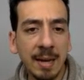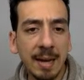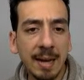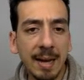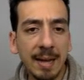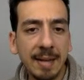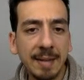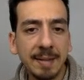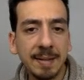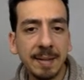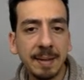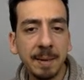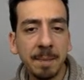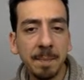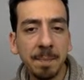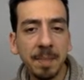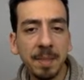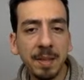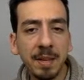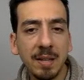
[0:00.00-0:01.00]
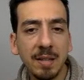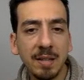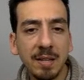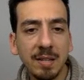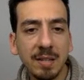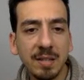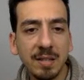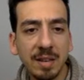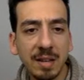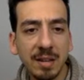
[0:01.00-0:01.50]
And it
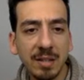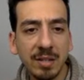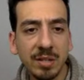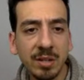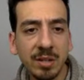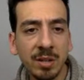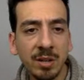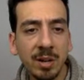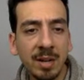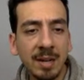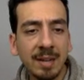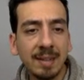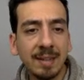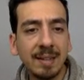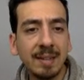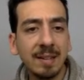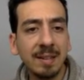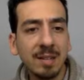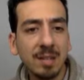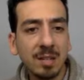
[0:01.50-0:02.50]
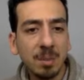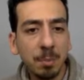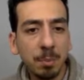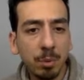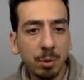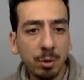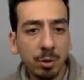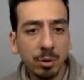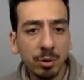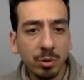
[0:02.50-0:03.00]
says here that it is
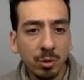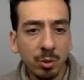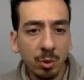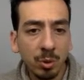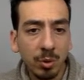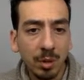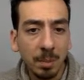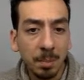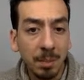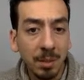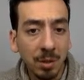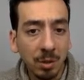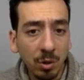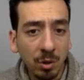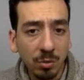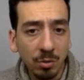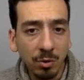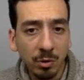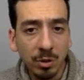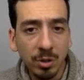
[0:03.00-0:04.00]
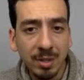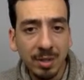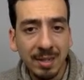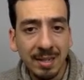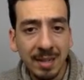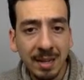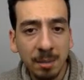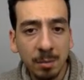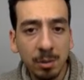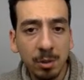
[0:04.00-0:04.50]
important to note that Bitcoin futures
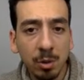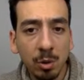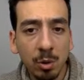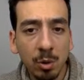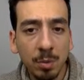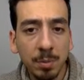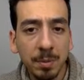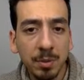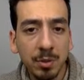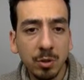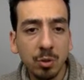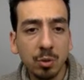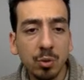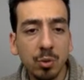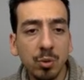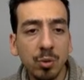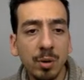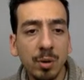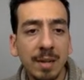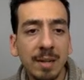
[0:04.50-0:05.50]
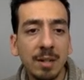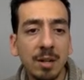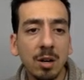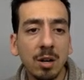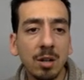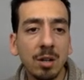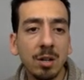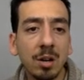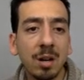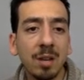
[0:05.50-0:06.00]
enable Goldman to trade
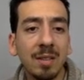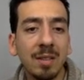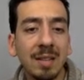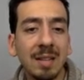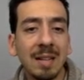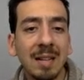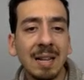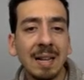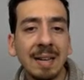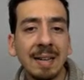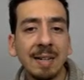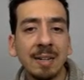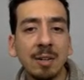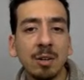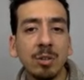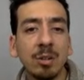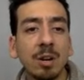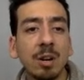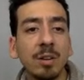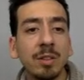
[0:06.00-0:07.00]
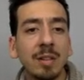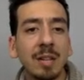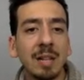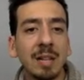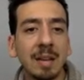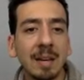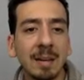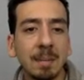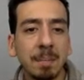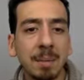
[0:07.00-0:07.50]
on the
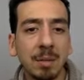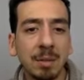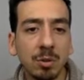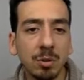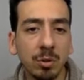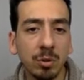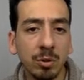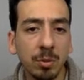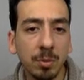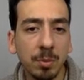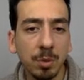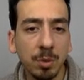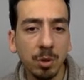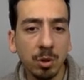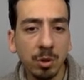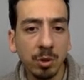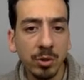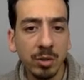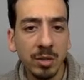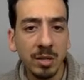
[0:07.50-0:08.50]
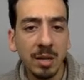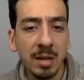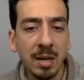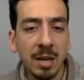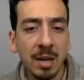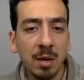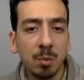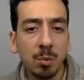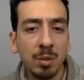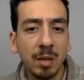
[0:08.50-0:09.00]
underlying Bitcoin cryptocurrency
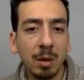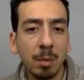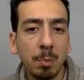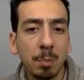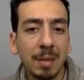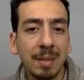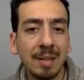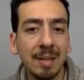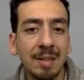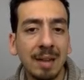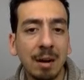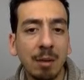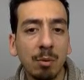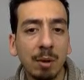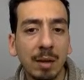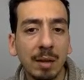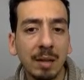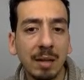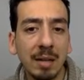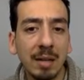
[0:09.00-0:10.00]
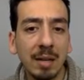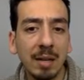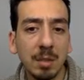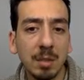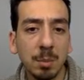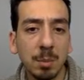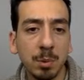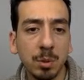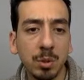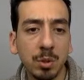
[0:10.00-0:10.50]
without being directly
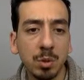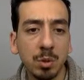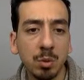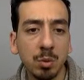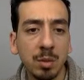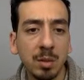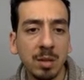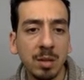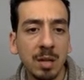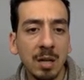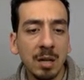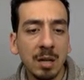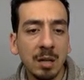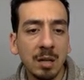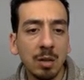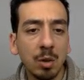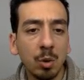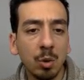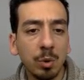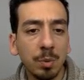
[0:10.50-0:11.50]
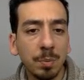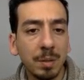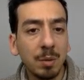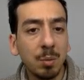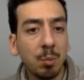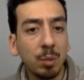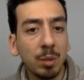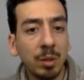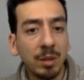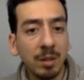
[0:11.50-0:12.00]
exposed to it.
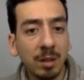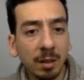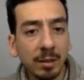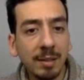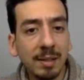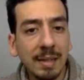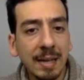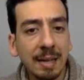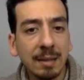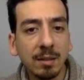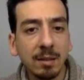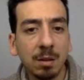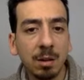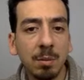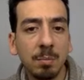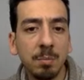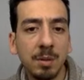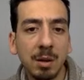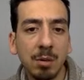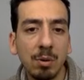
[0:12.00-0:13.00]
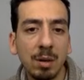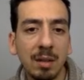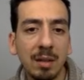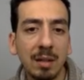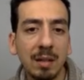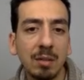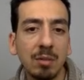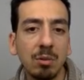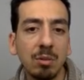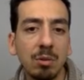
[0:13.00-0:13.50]
Goldman will not yet come
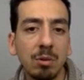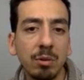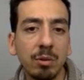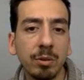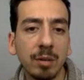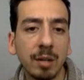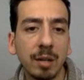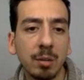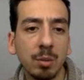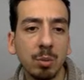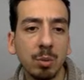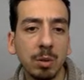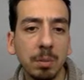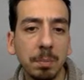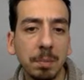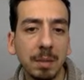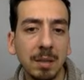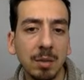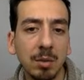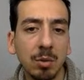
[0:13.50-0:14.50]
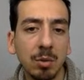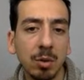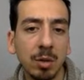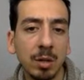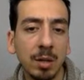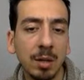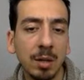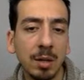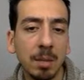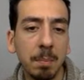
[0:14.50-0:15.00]
directly into contact with Bitcoin
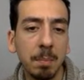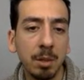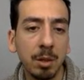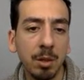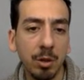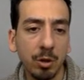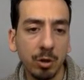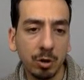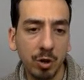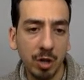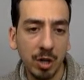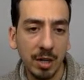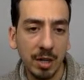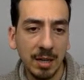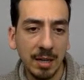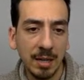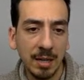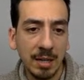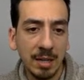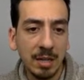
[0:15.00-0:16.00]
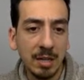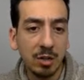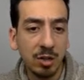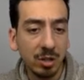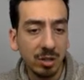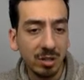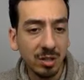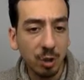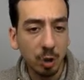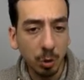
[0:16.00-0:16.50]
blockchain.
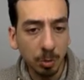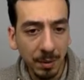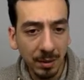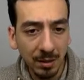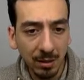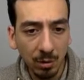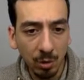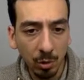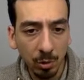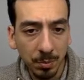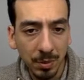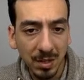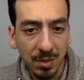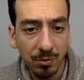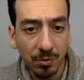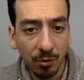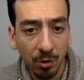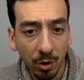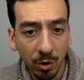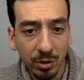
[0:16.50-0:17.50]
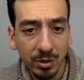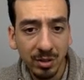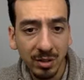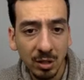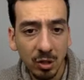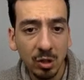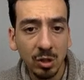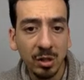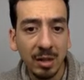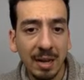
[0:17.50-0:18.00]
Justin Schmidt, Goldman's first
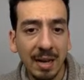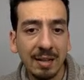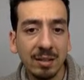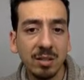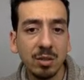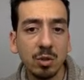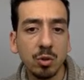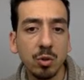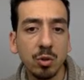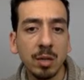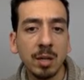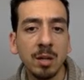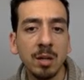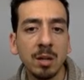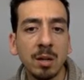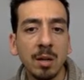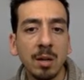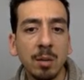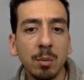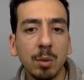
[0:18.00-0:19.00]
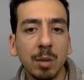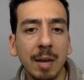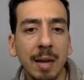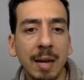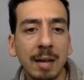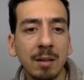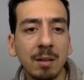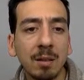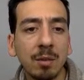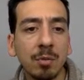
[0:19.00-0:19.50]
digital asset trader, will
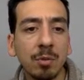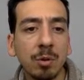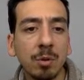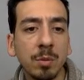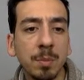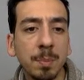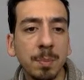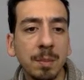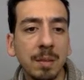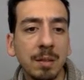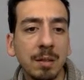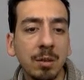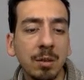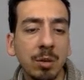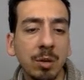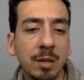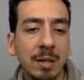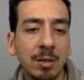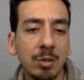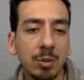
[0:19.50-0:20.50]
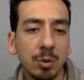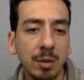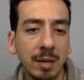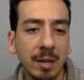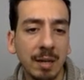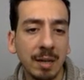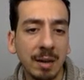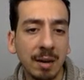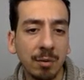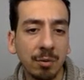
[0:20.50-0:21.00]
handle the firm's Bitcoin
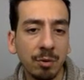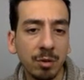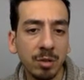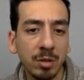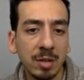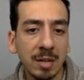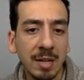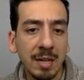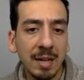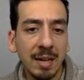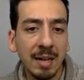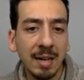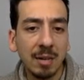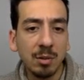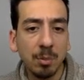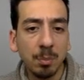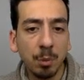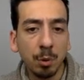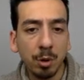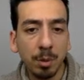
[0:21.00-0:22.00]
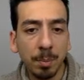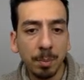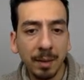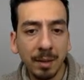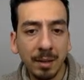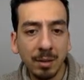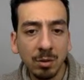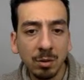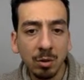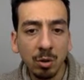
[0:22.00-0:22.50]
trading efforts. As reported by
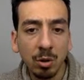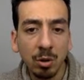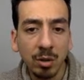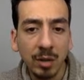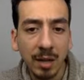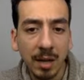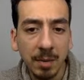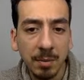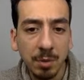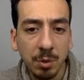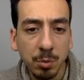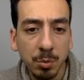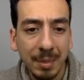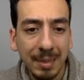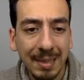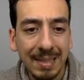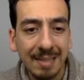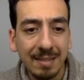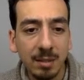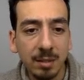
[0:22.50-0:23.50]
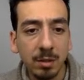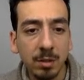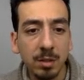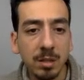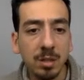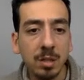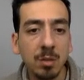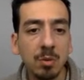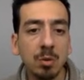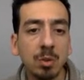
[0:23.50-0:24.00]
New York Times, Schmidt is
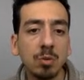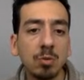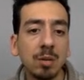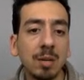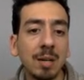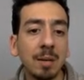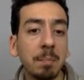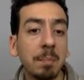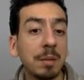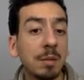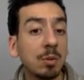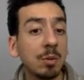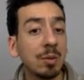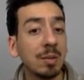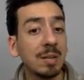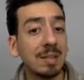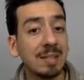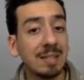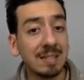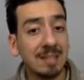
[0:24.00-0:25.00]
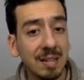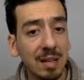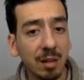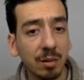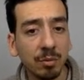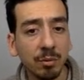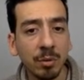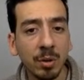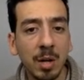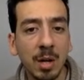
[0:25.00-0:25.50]
considering trading Bitcoin
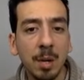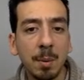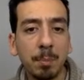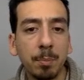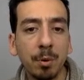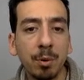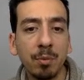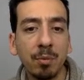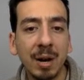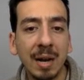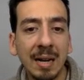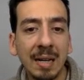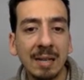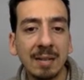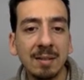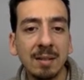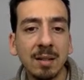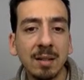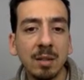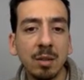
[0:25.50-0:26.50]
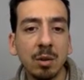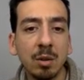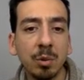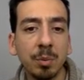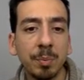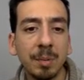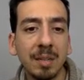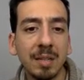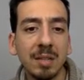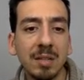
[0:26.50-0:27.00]
itself, provided
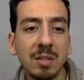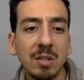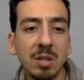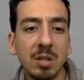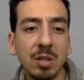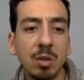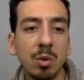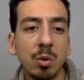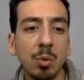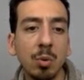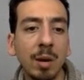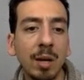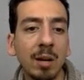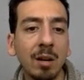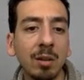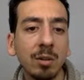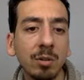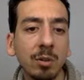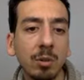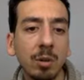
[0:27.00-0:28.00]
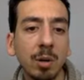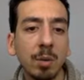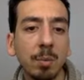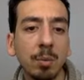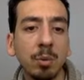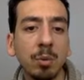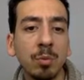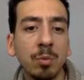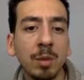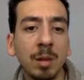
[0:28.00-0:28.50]
Goldman can secure regulatory
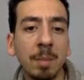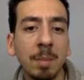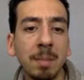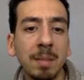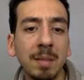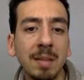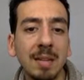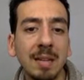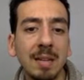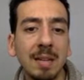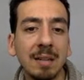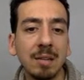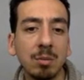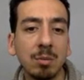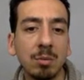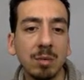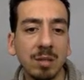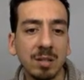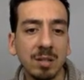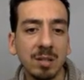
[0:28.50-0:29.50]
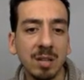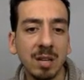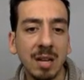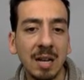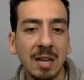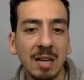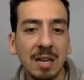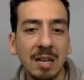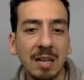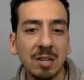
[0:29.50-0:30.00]
approval and mitigate the risks
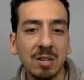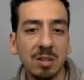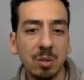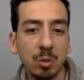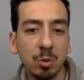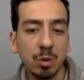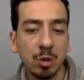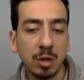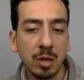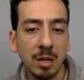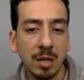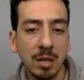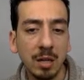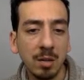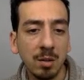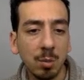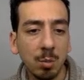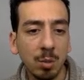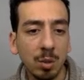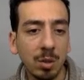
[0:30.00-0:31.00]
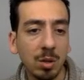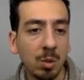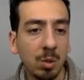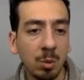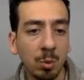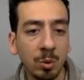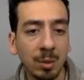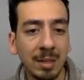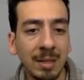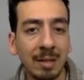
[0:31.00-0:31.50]
associated with
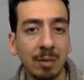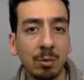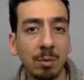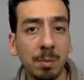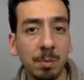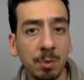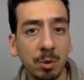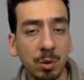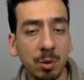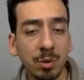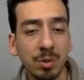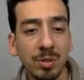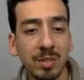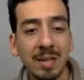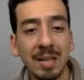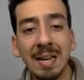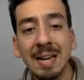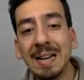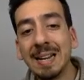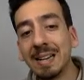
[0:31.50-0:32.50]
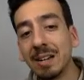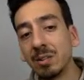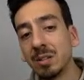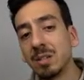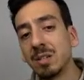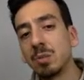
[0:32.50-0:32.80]
holding cryptocurrency. Now, this